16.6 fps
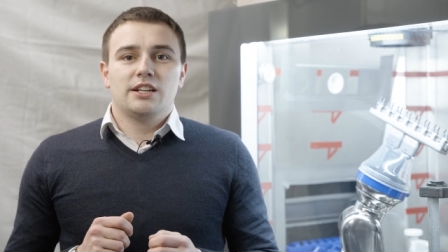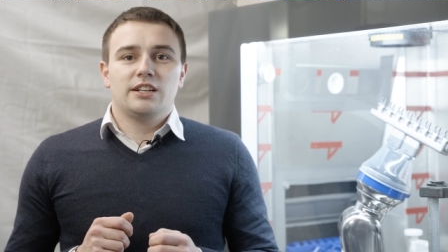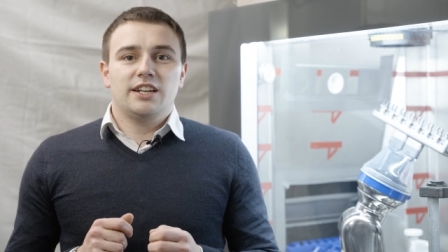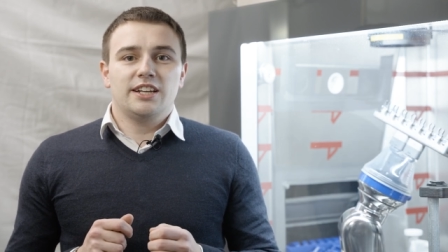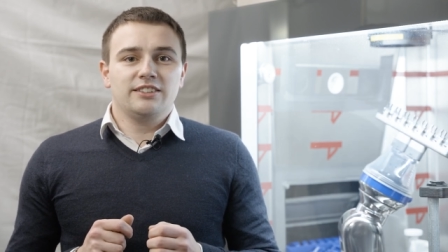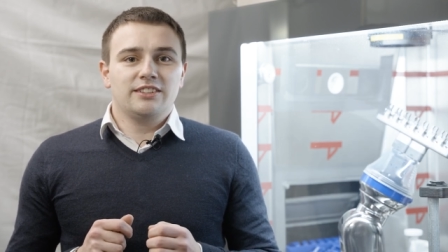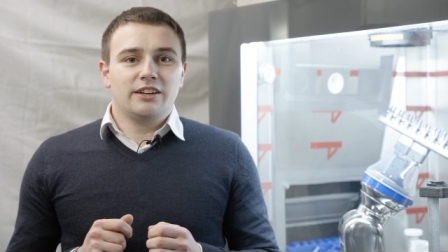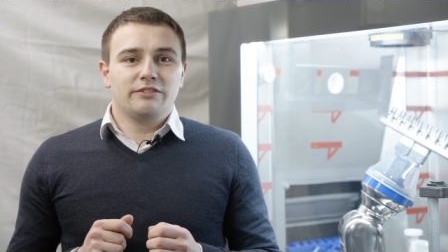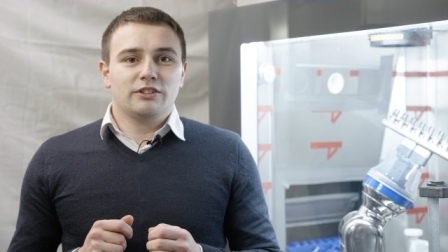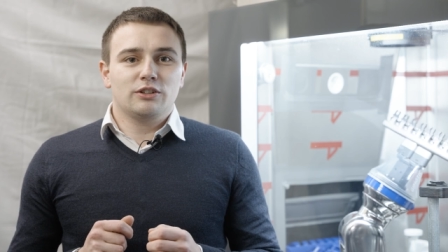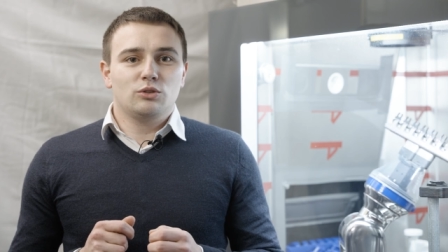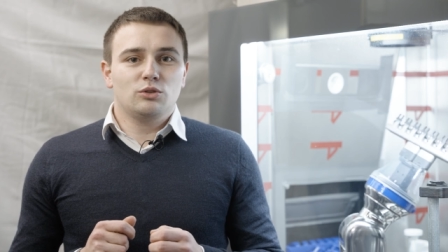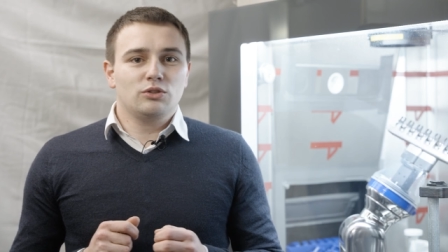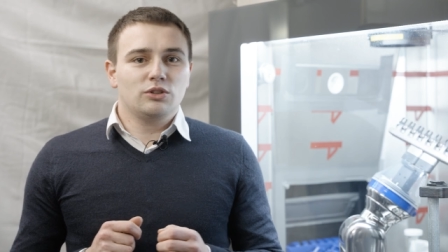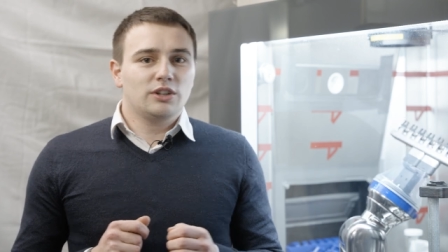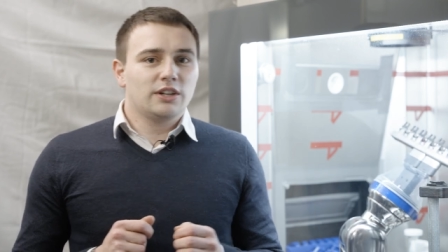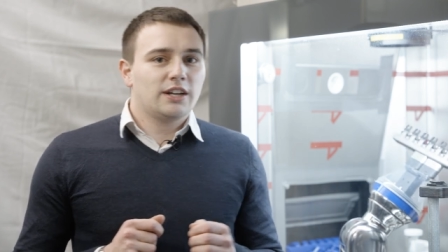Let's have a
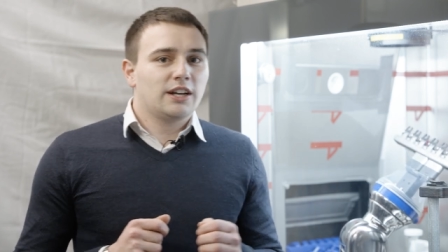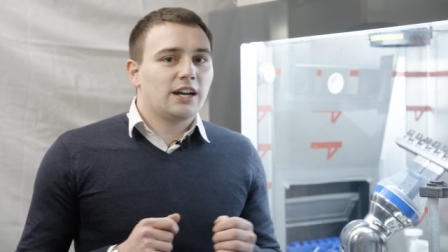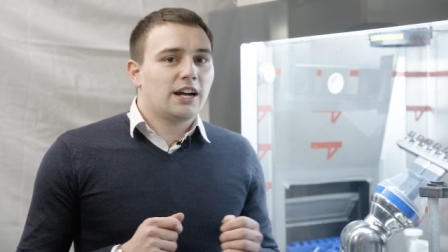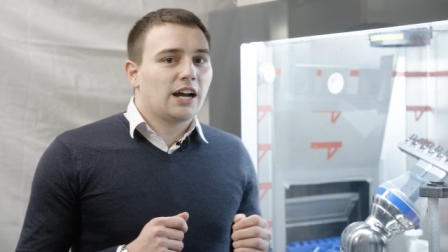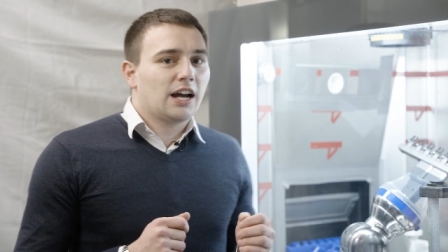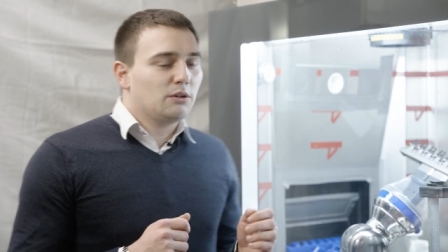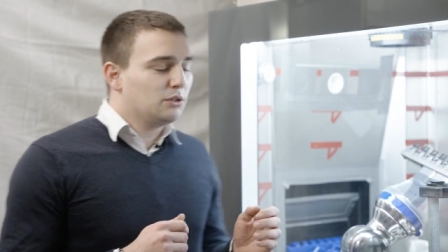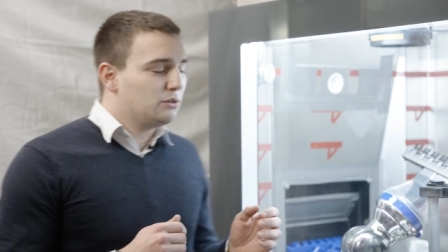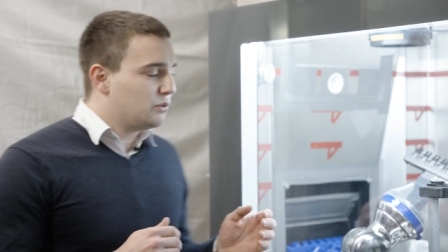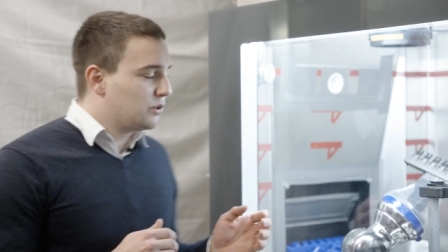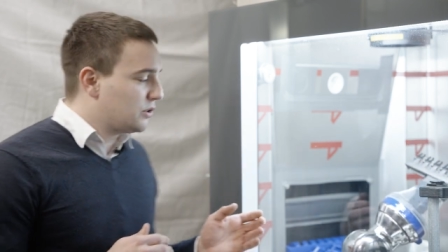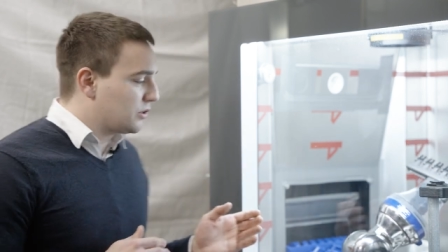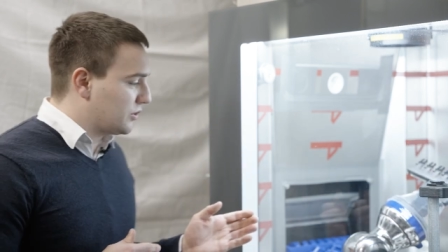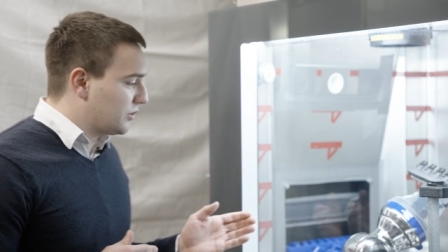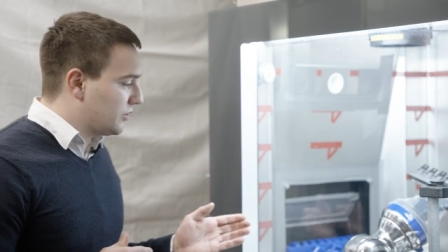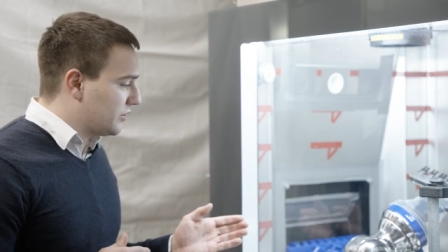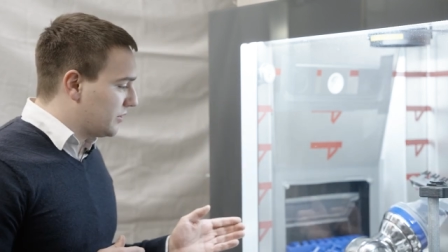look how it
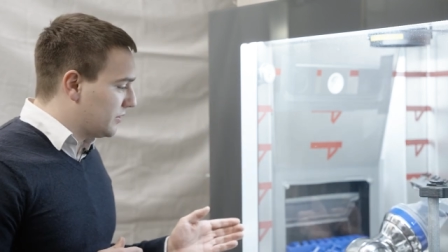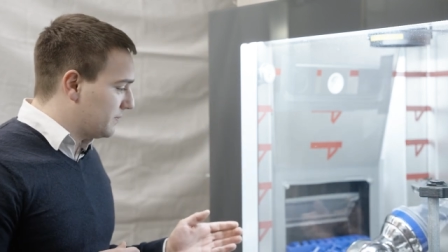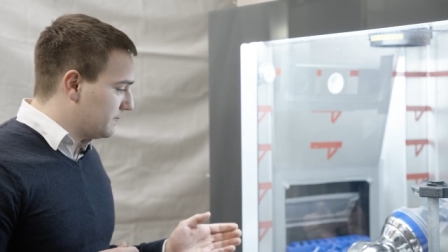works.